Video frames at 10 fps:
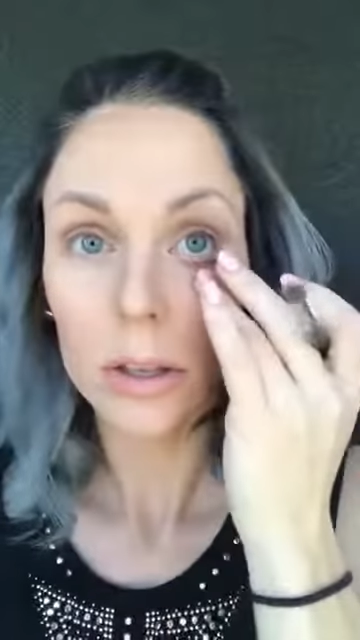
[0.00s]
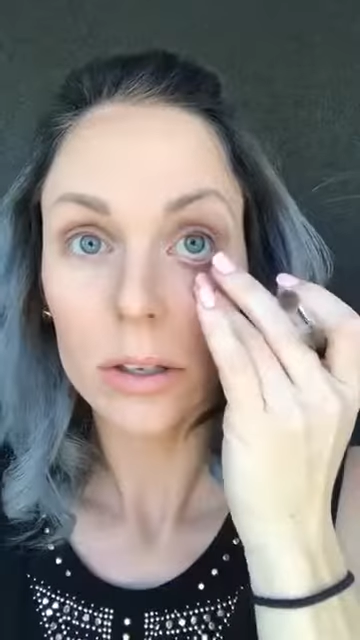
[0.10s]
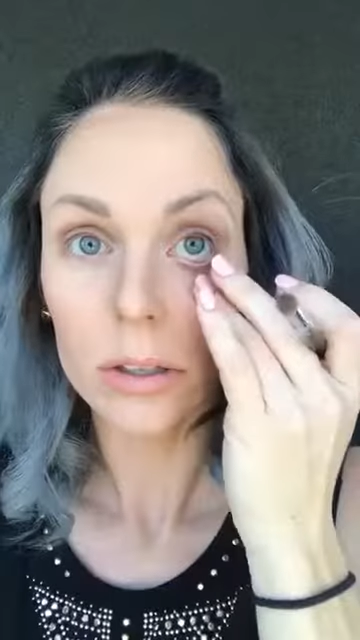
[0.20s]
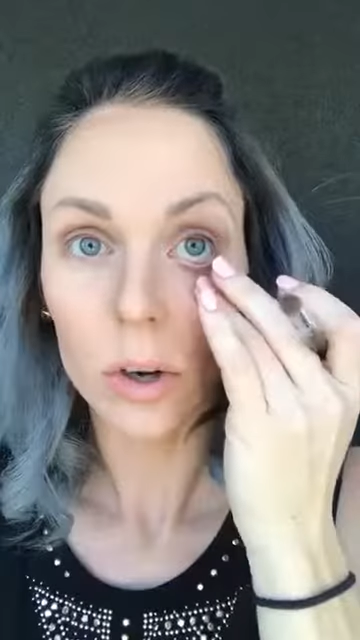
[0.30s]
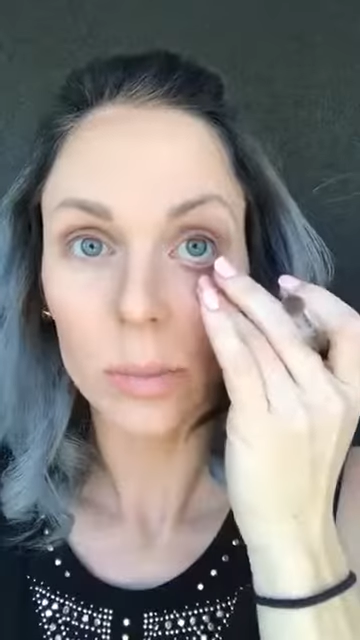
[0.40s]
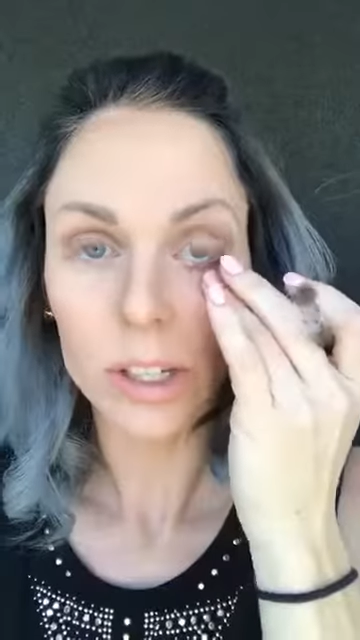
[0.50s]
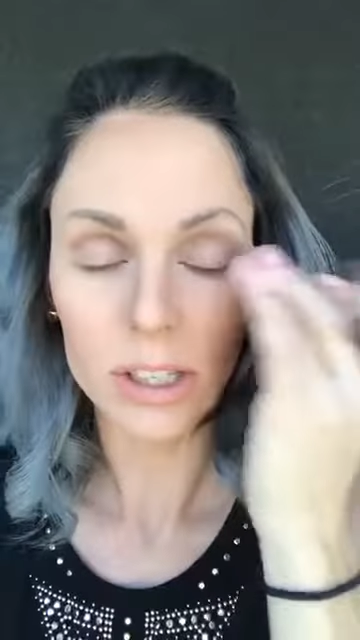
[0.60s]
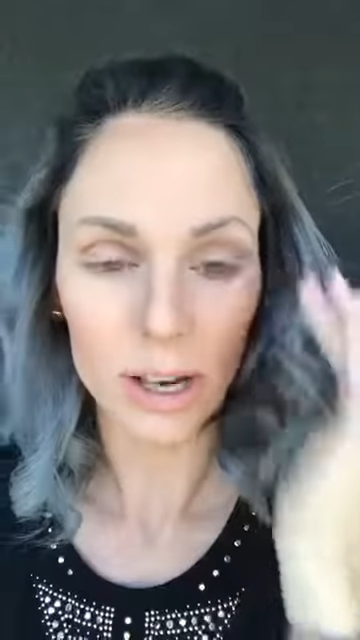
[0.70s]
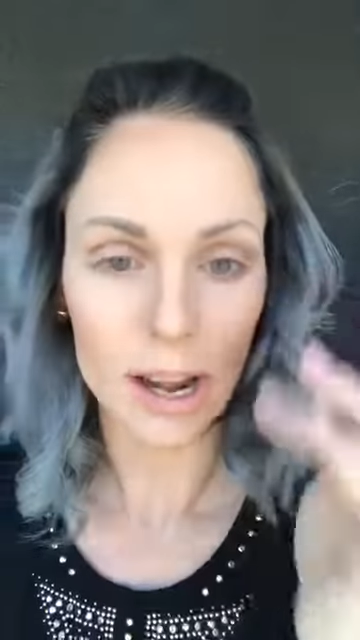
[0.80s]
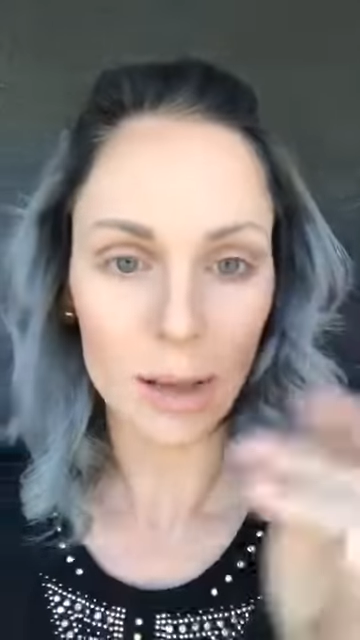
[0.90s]
so much is
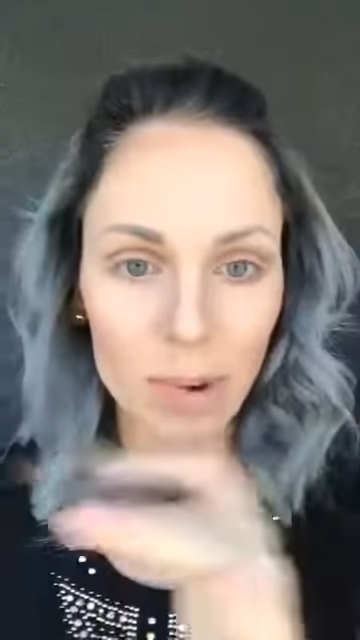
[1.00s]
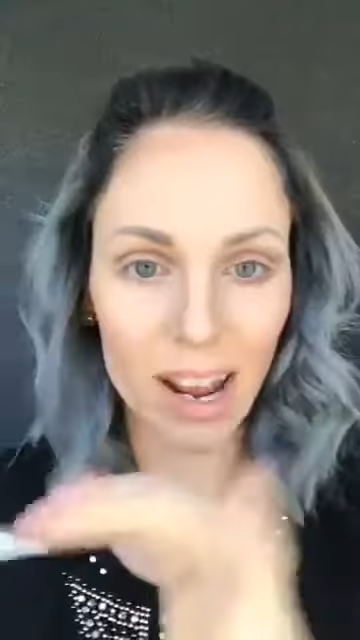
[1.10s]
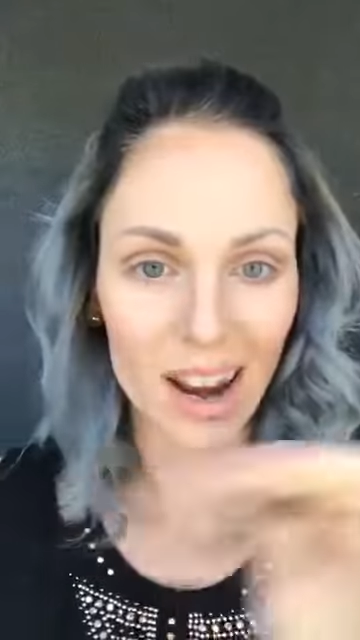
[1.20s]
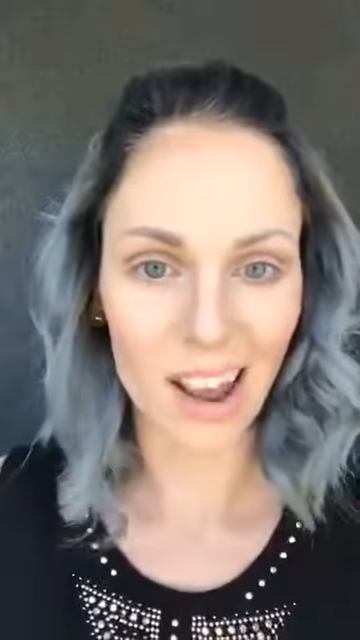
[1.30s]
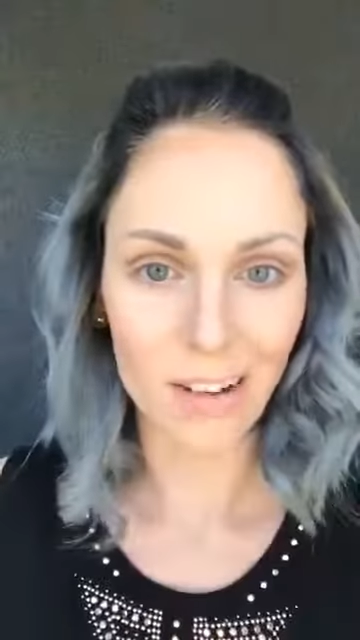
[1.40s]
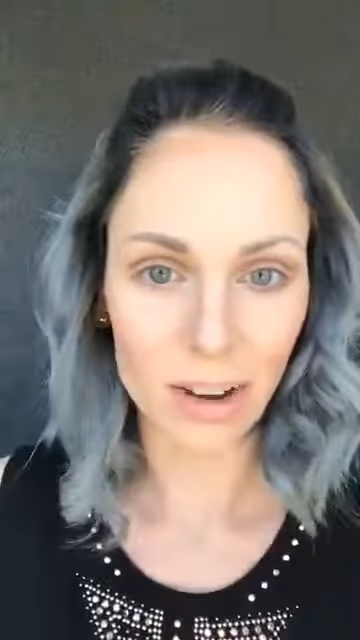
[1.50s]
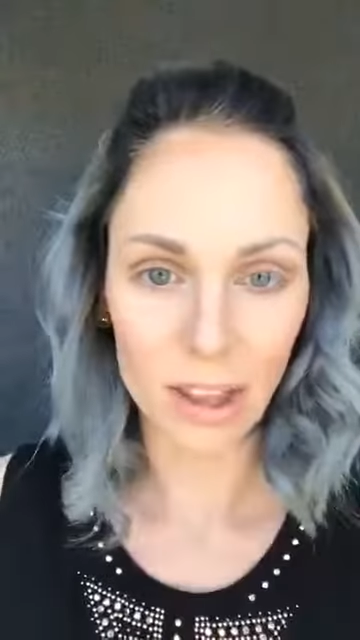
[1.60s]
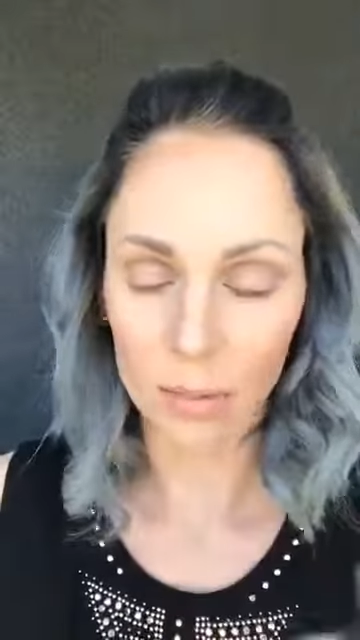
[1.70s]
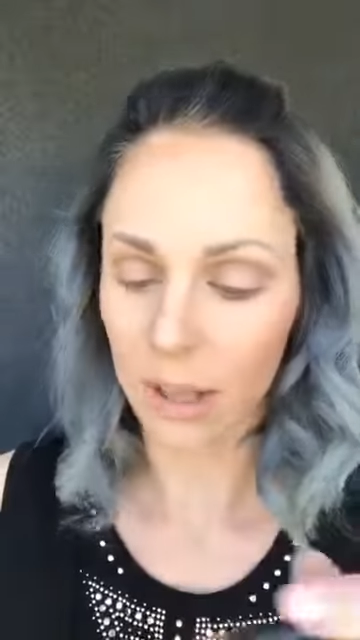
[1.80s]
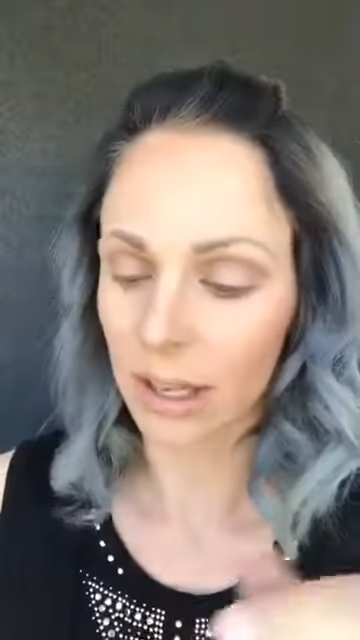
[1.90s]
gonna happen? I had
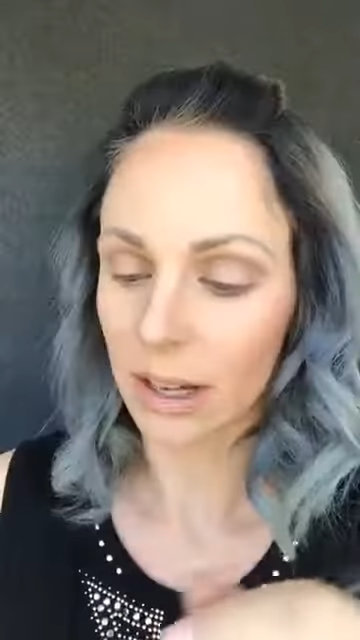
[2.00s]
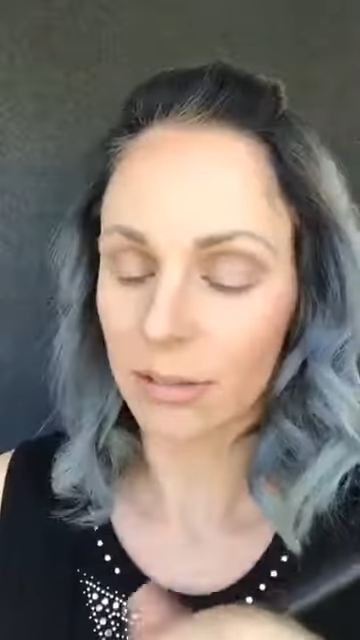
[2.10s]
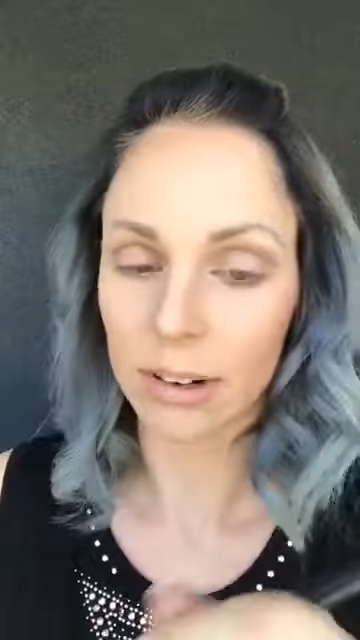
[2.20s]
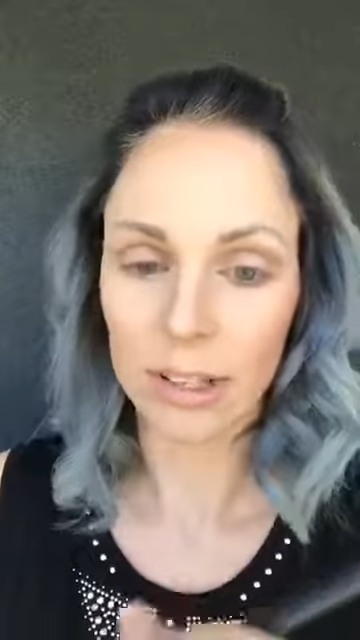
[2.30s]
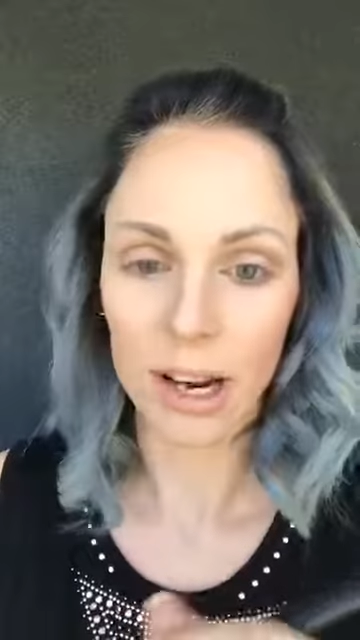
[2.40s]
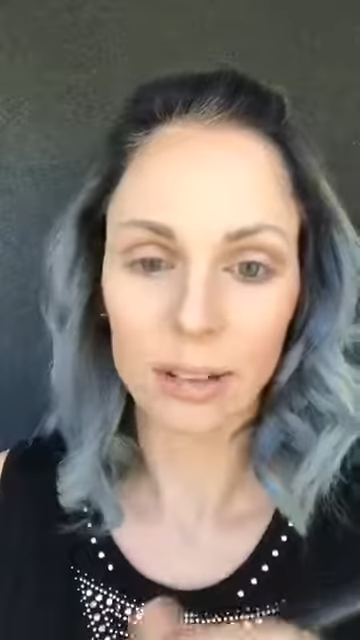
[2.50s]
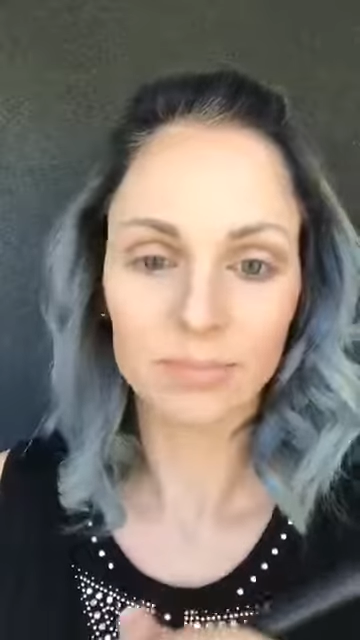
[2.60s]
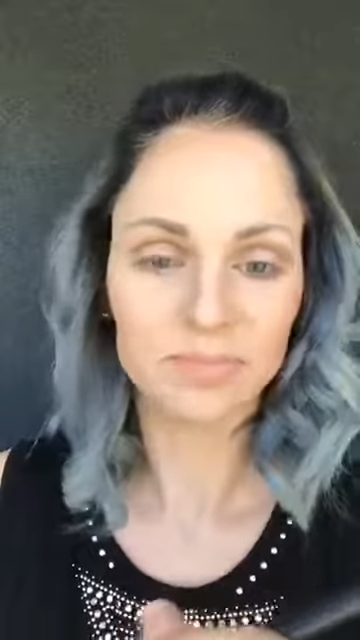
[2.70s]
everything planned out for today.